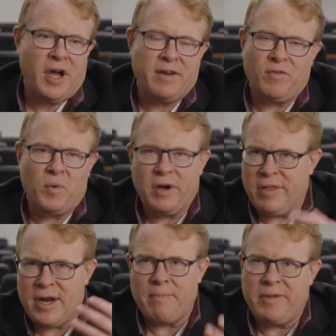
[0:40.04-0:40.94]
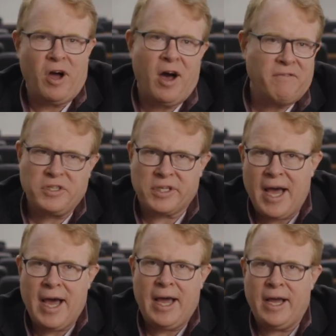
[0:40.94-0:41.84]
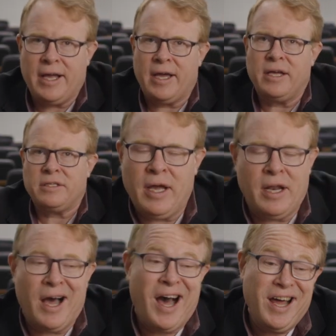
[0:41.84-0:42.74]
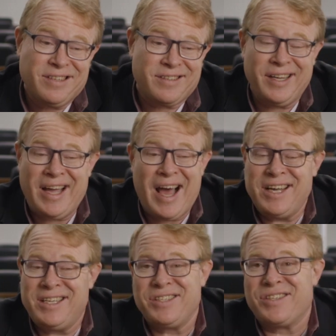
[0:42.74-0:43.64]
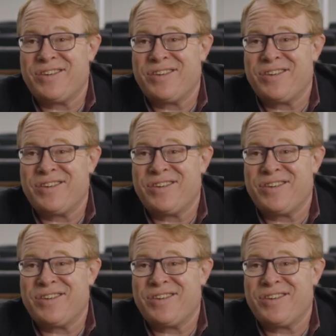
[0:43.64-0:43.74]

are kind of aware that I'm the office guy, I guess. And honestly, I just